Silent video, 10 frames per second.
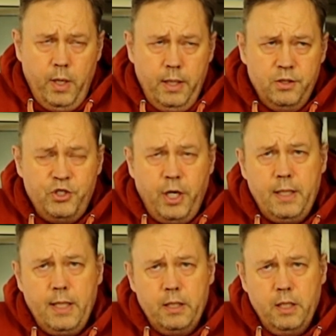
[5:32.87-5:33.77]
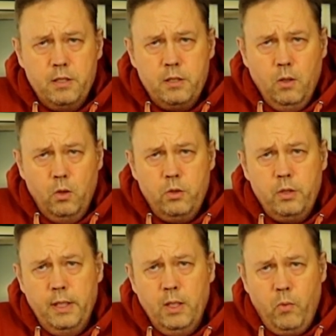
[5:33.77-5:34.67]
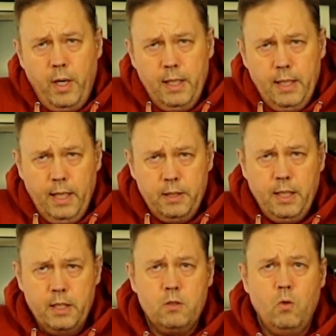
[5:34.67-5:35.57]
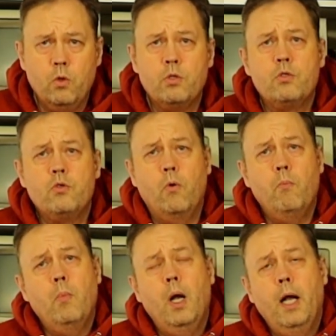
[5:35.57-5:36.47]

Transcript: and check that it's not in a way that has caused some